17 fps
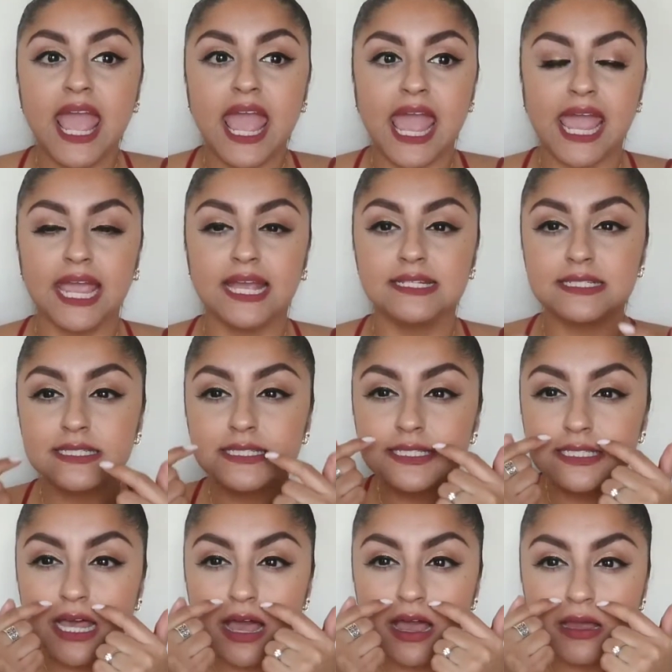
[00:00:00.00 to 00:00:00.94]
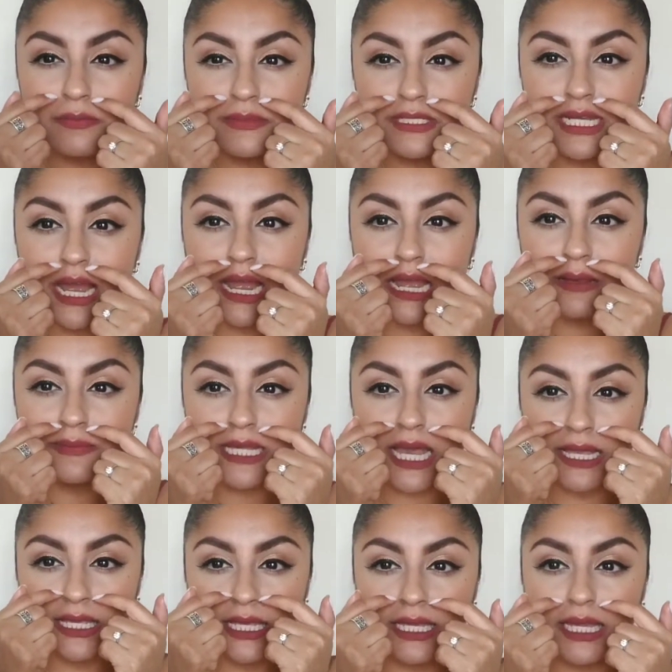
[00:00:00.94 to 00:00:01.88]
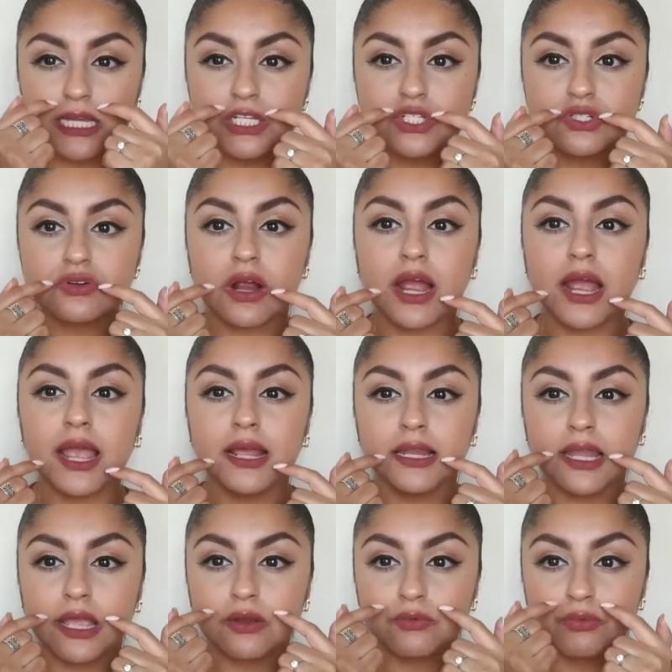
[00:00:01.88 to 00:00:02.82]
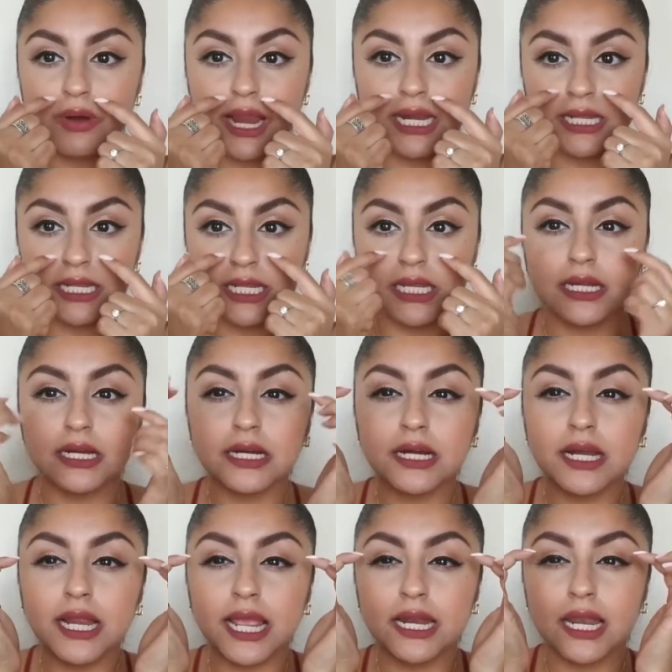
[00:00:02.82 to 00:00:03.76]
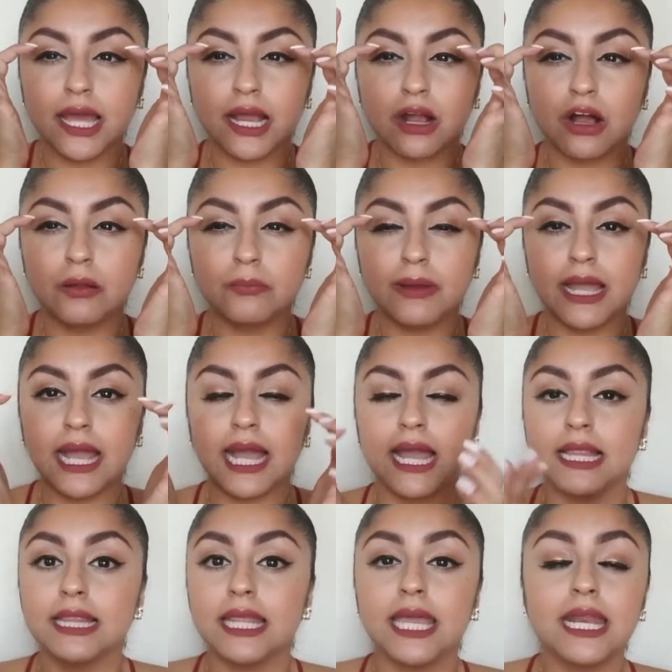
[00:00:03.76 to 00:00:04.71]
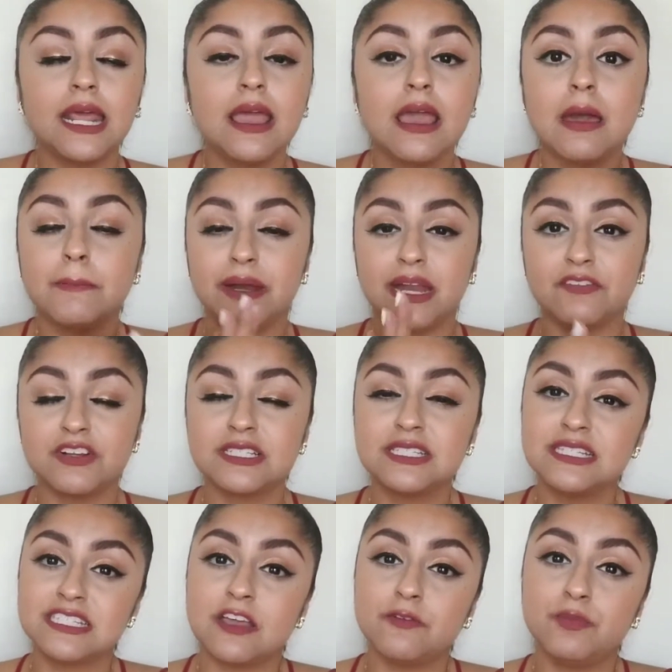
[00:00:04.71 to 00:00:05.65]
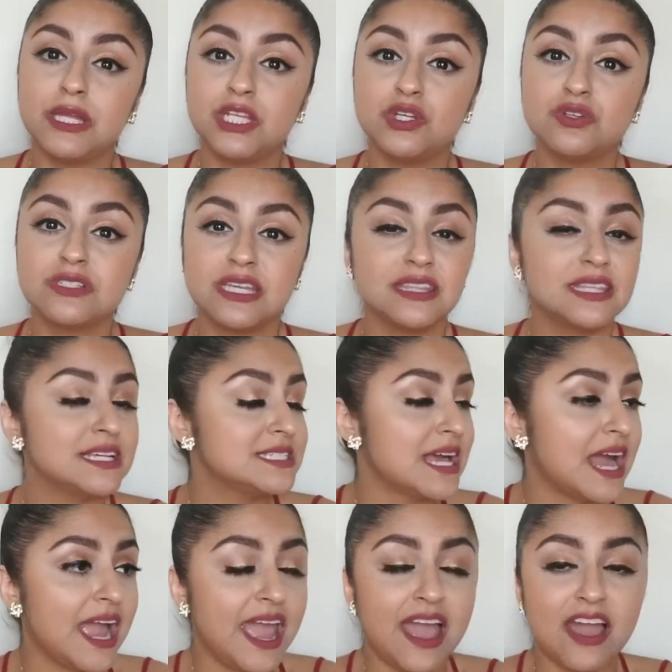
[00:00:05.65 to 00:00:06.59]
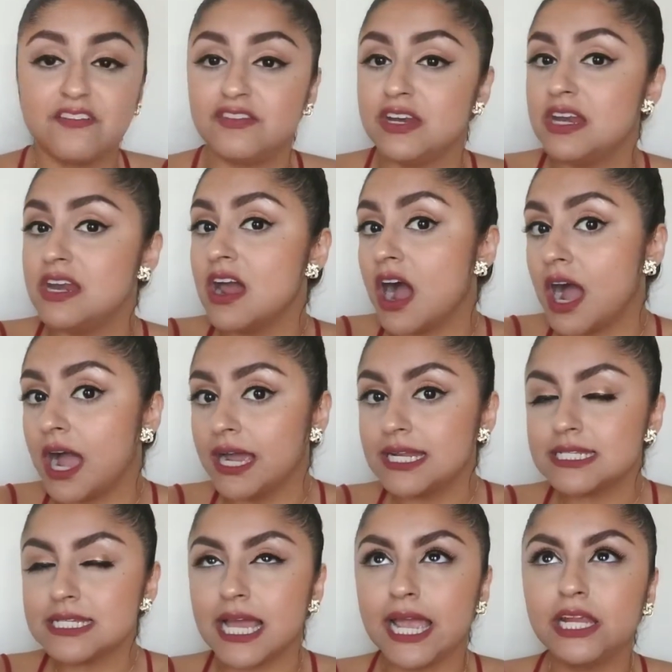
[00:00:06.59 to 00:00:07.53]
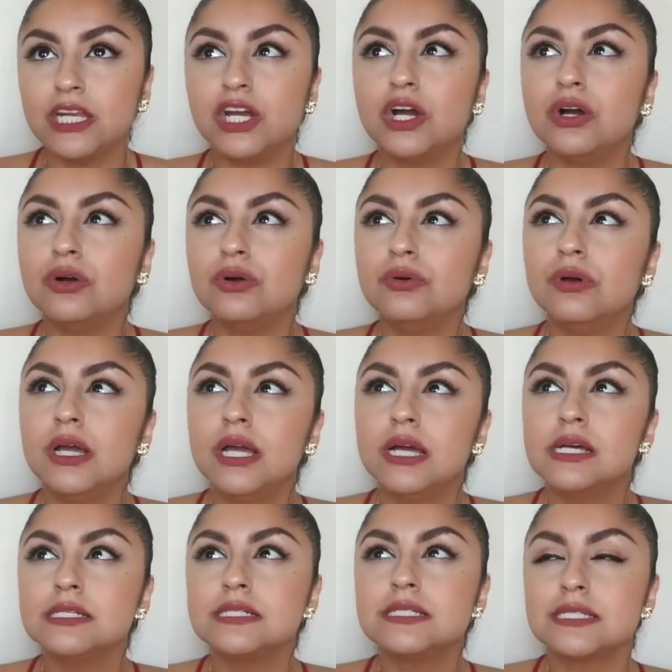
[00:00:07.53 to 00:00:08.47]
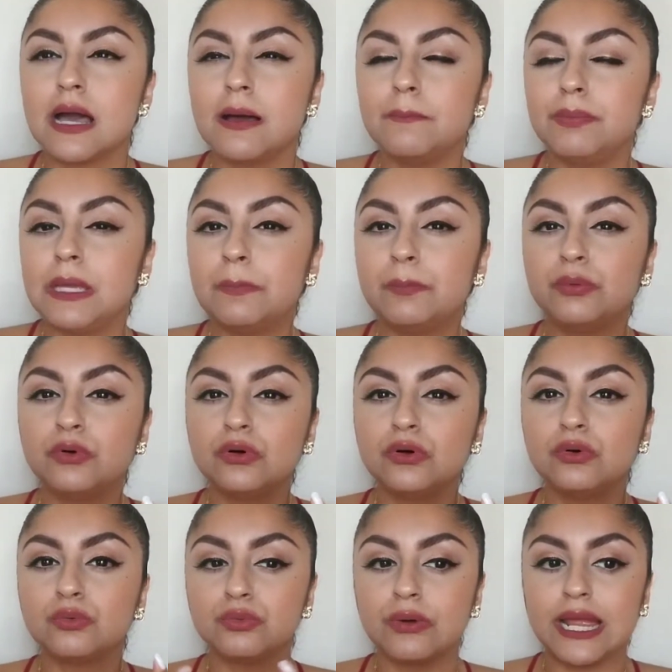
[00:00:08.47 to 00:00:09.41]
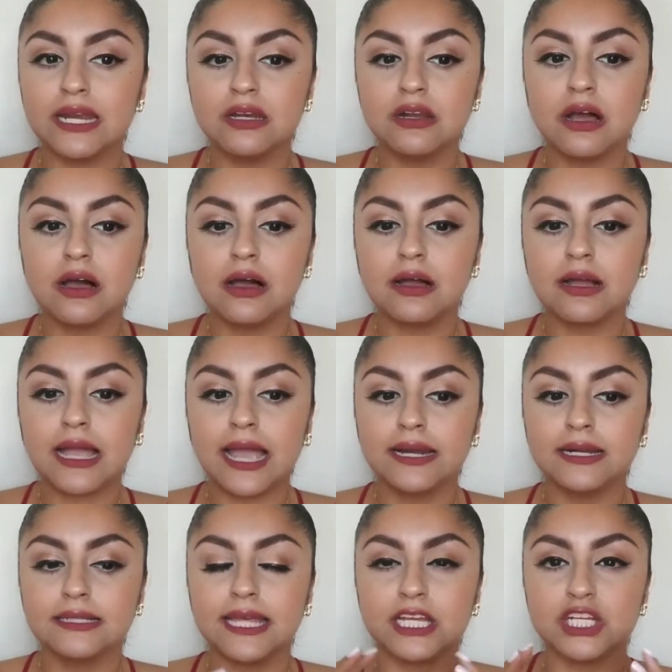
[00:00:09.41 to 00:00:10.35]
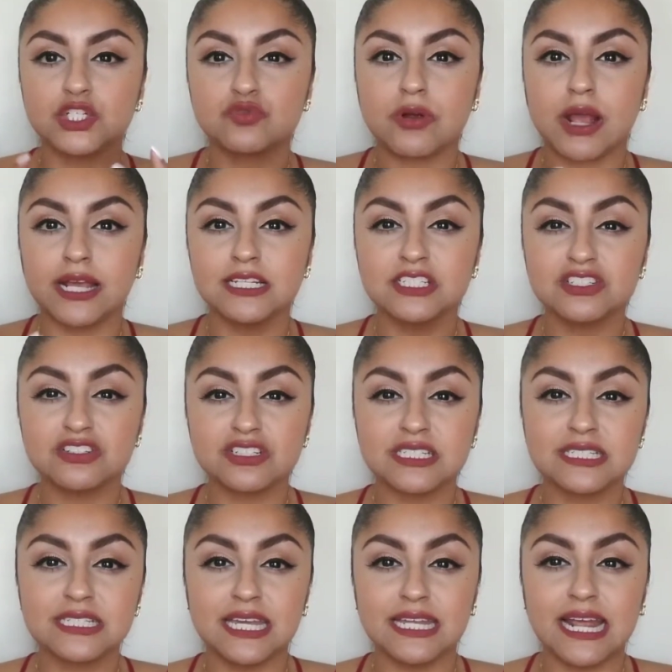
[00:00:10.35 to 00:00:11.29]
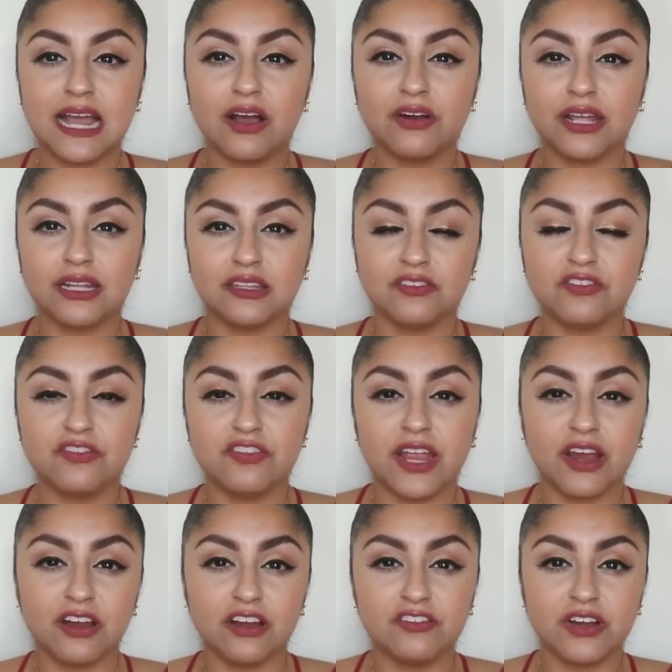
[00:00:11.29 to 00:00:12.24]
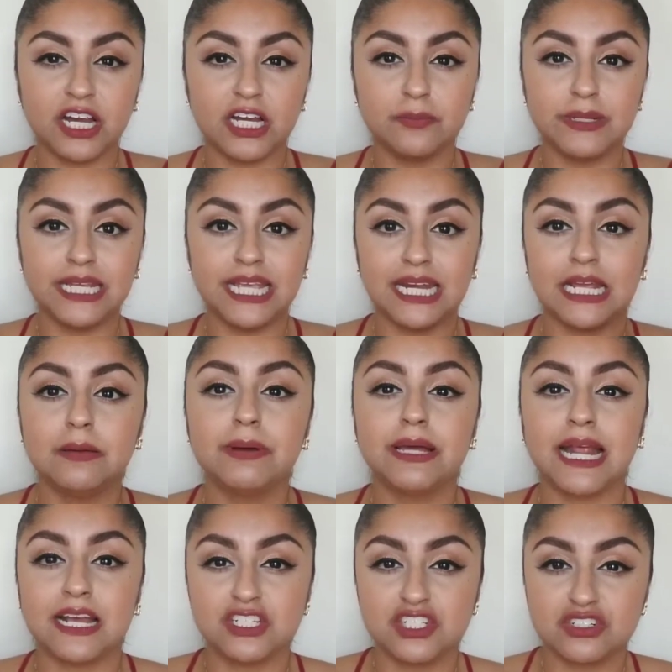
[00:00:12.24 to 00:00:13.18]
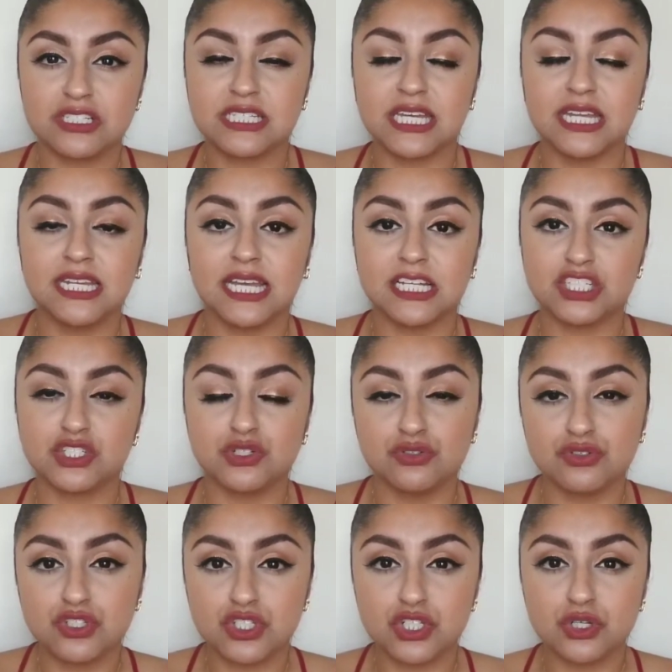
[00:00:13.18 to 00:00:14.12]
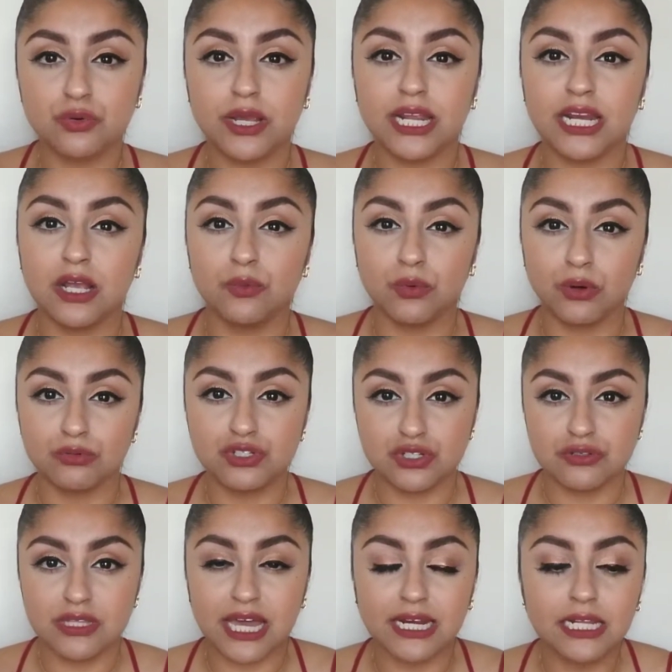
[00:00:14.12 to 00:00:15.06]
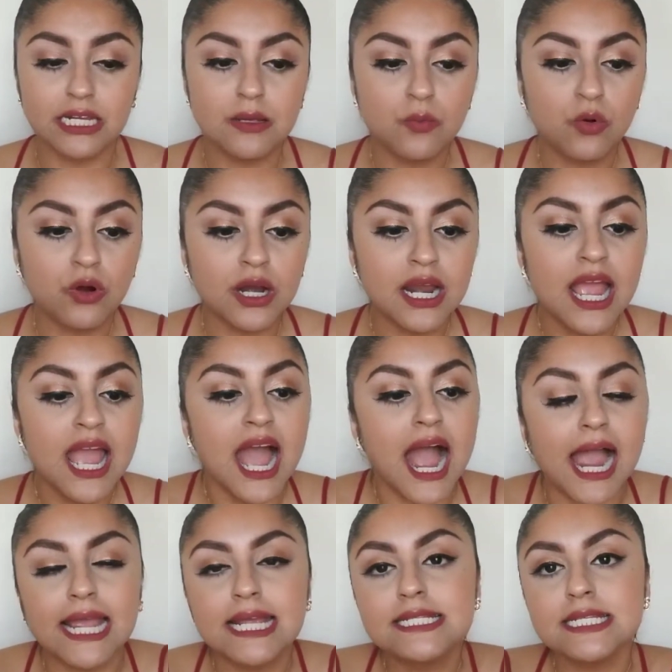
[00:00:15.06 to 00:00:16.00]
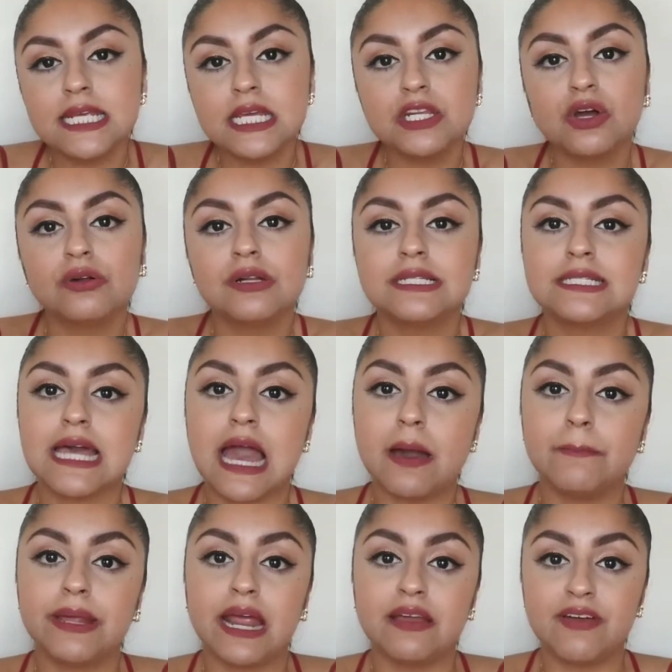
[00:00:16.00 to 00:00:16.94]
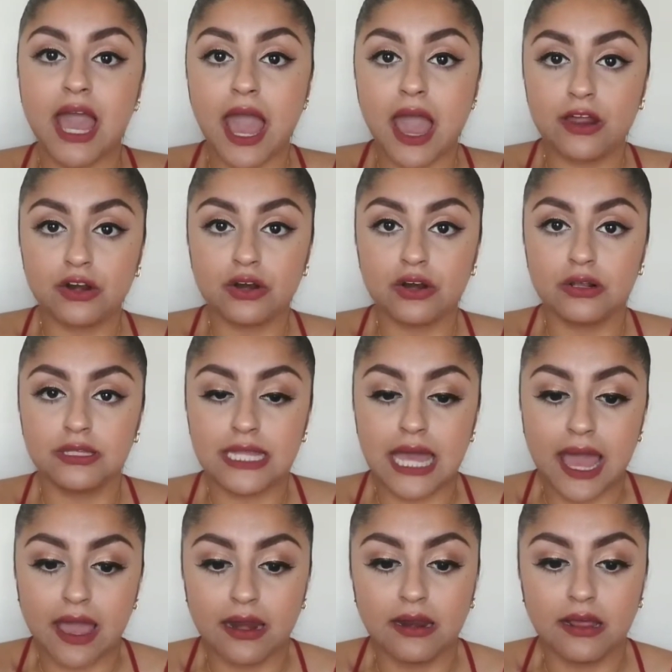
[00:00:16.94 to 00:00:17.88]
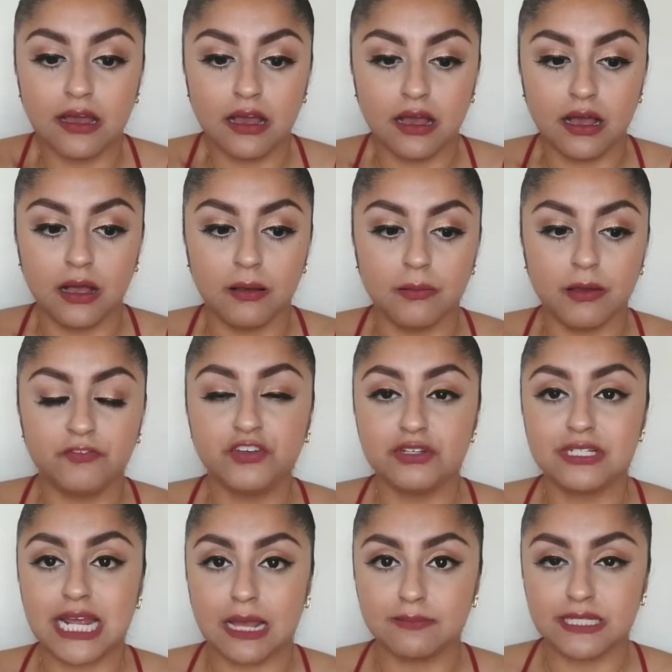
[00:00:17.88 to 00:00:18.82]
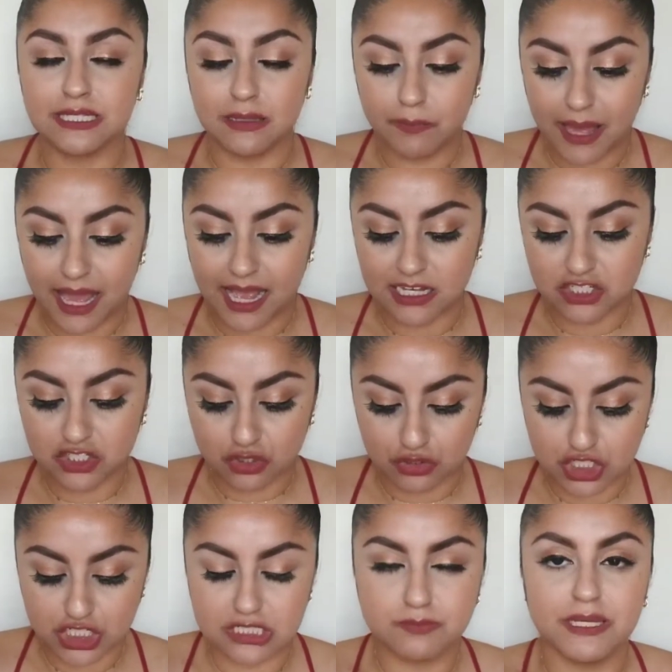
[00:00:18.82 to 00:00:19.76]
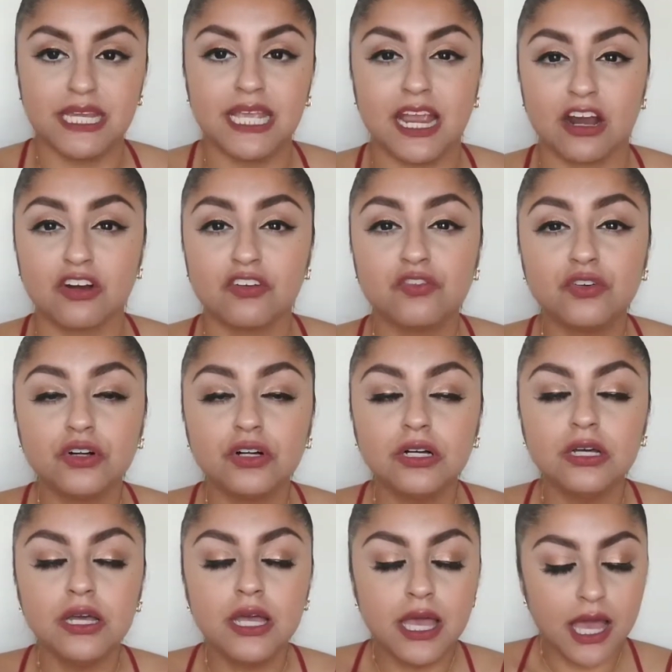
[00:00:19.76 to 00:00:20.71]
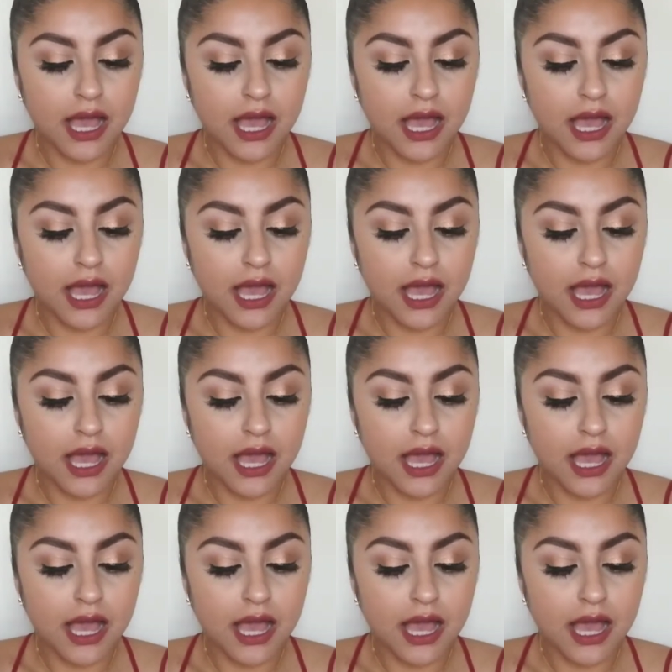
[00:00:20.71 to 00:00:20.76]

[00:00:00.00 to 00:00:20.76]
and sometimes I can get dry like right here and like on my eyelid, but ever since I've been using this, I have not. I know some people, retinol kind of like dries their skin out at the very beginning, but as your skin gets used to it, it won't do that anymore. I didn't notice that, but I've had heard that a few times in the past, so just be careful.